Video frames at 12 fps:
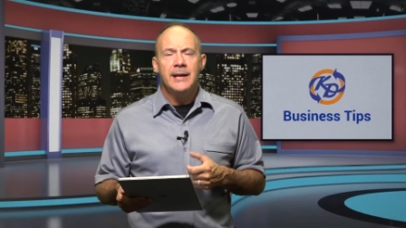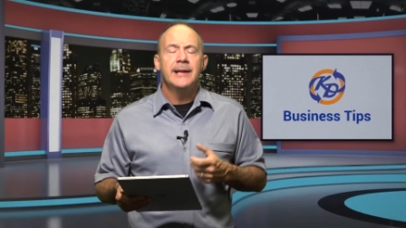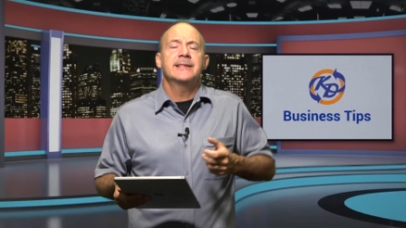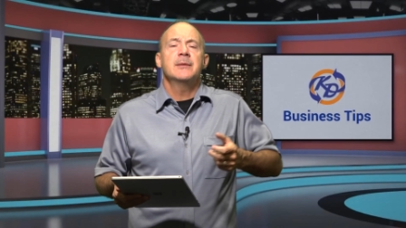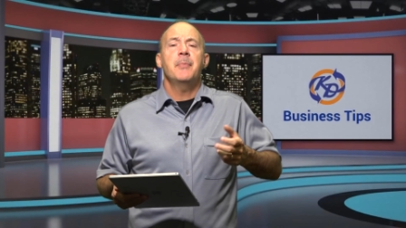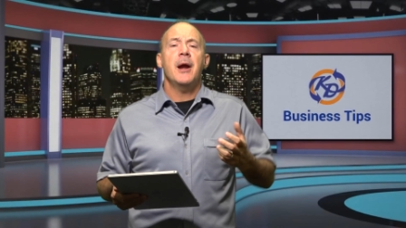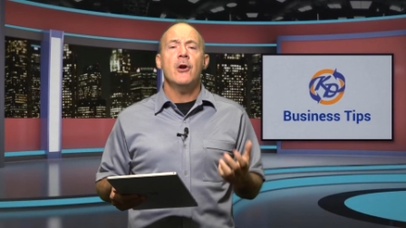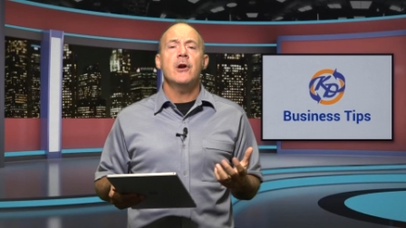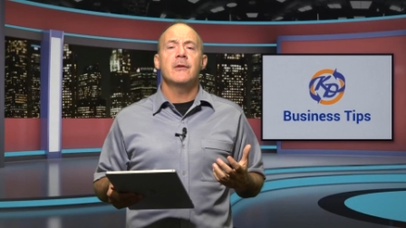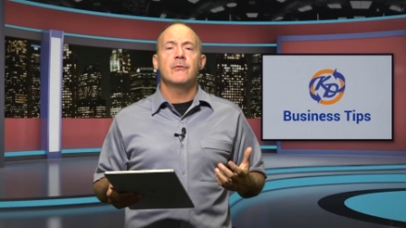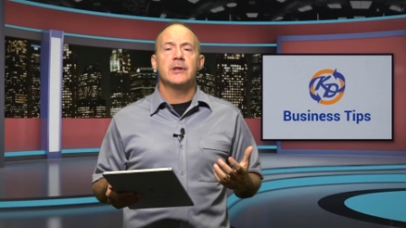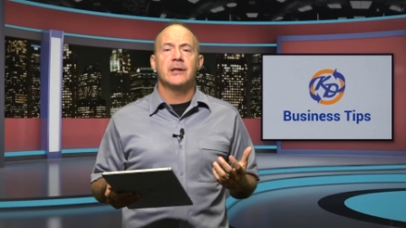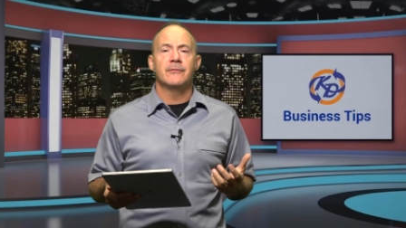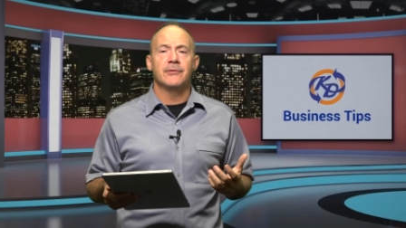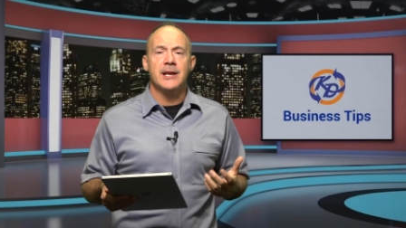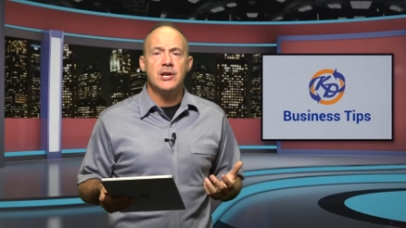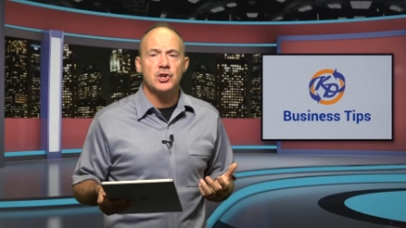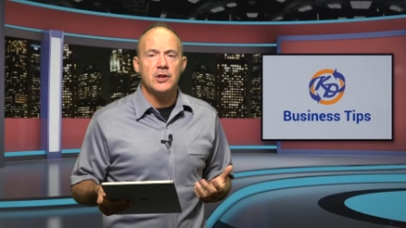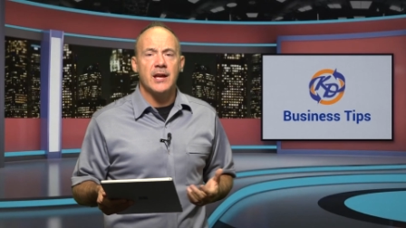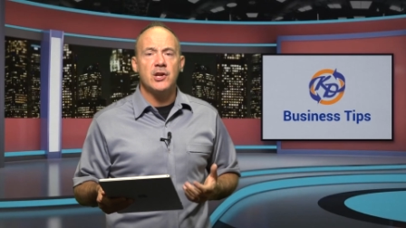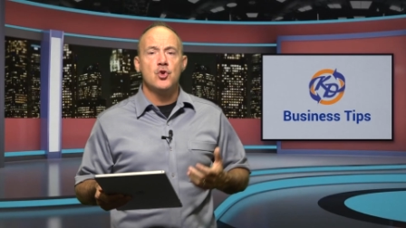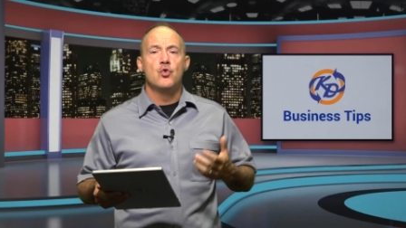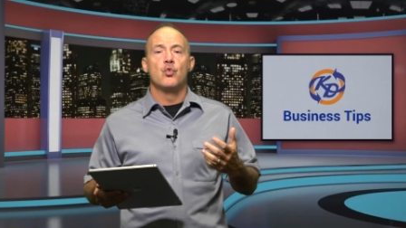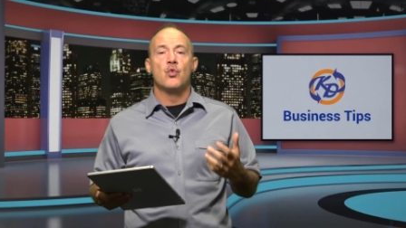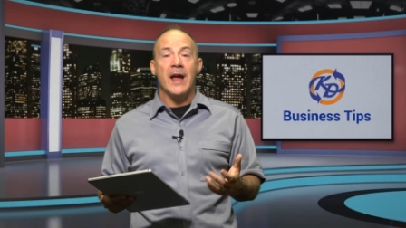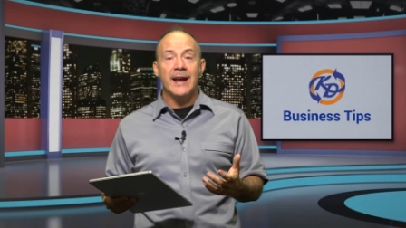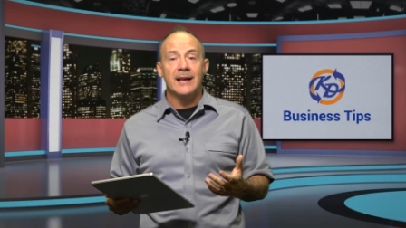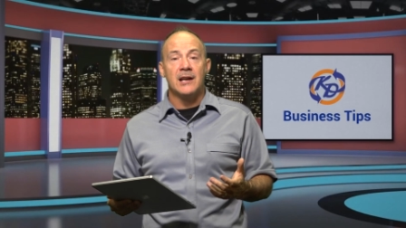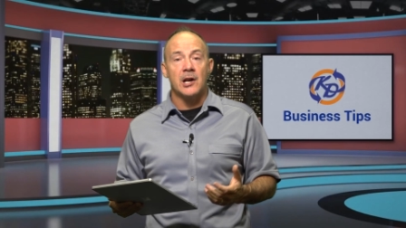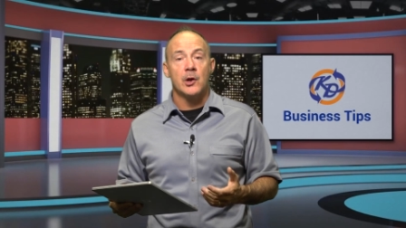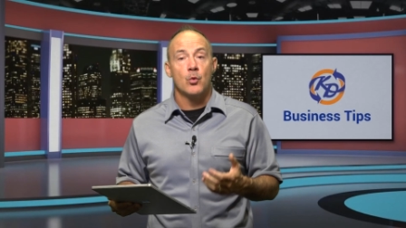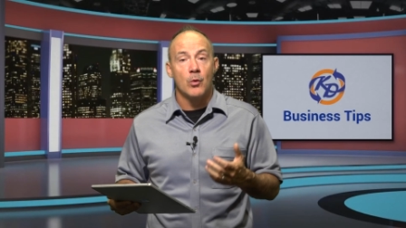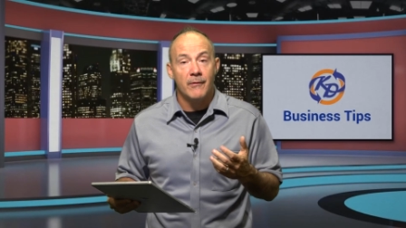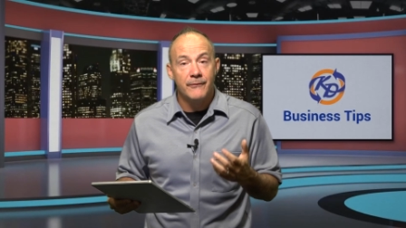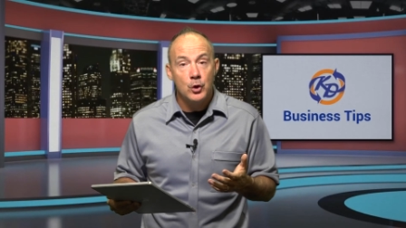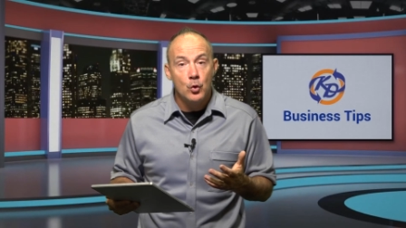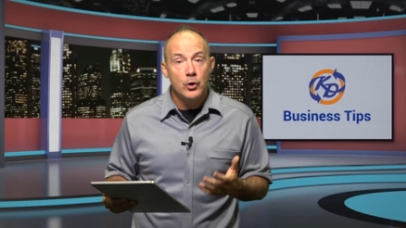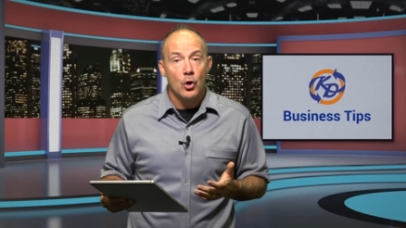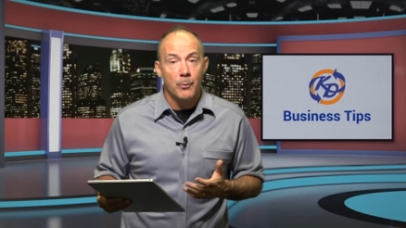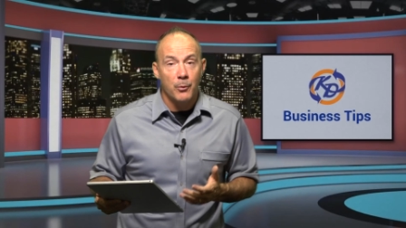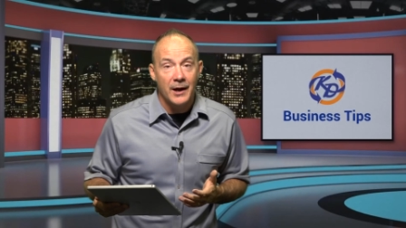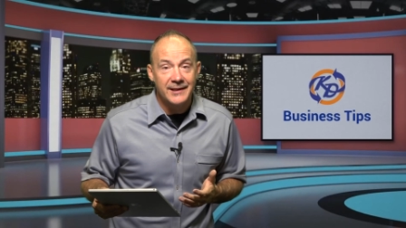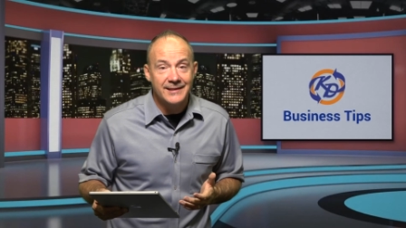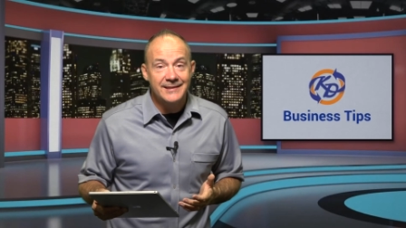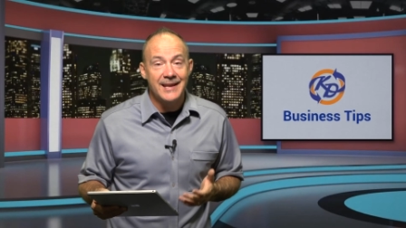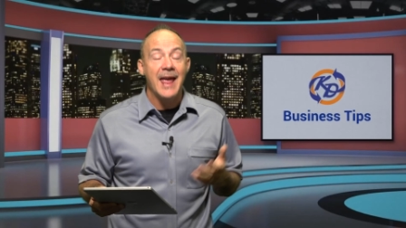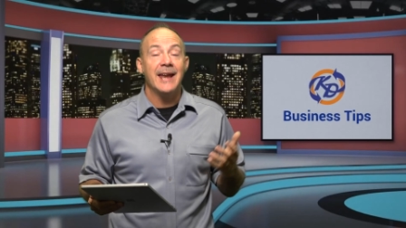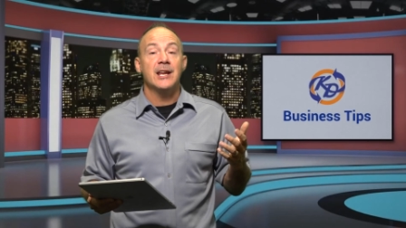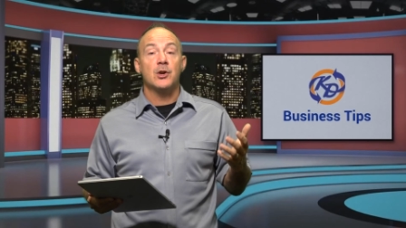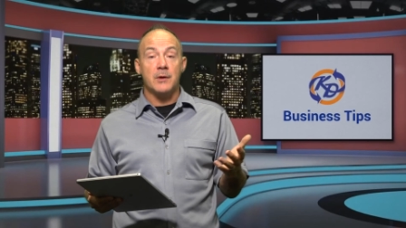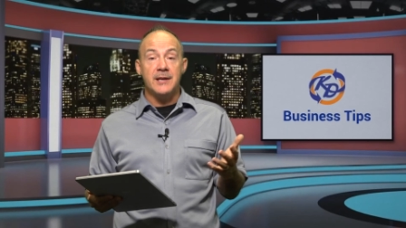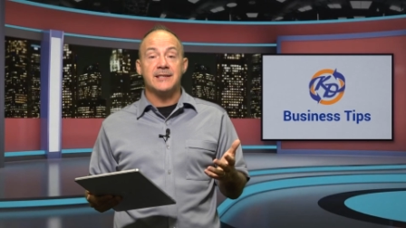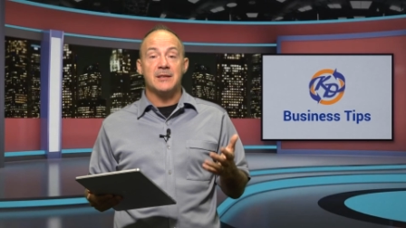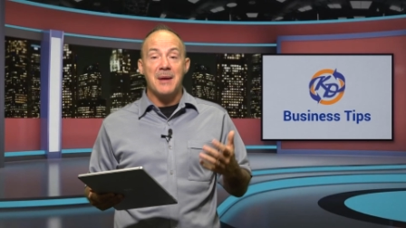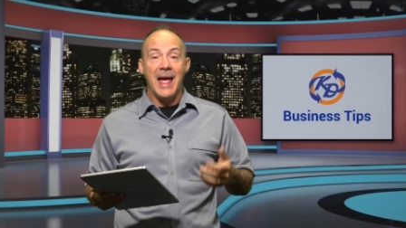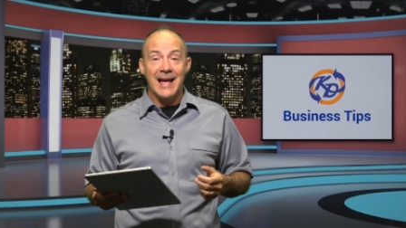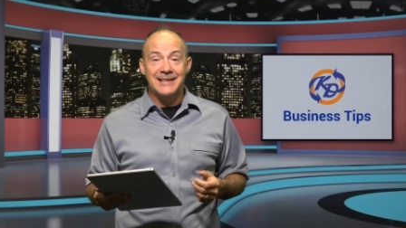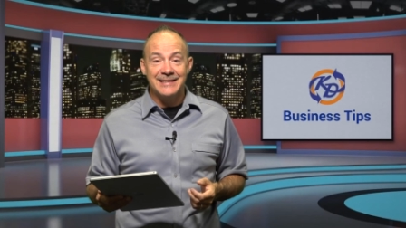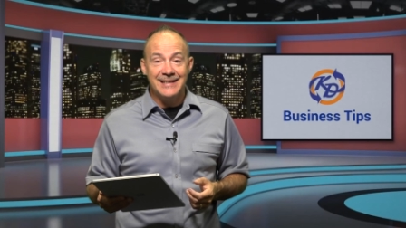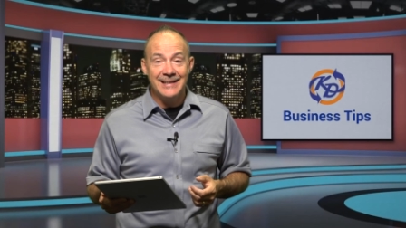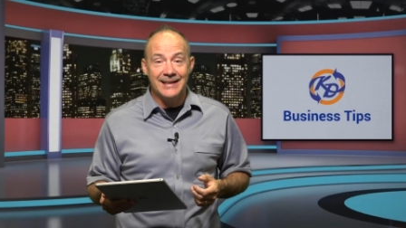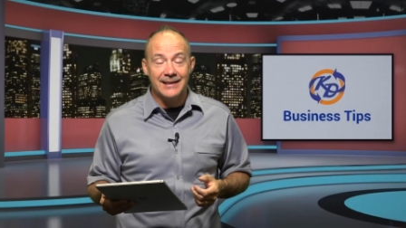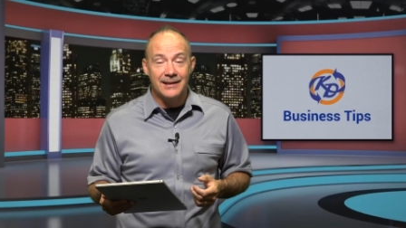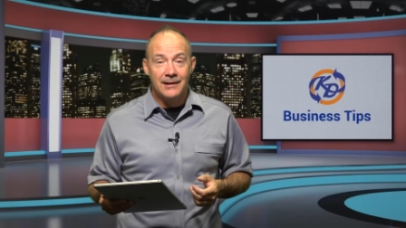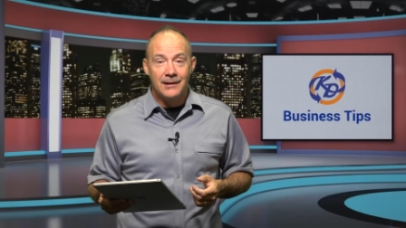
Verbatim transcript: It's imperative with inflation that you regularly review your prices and increase them as needed.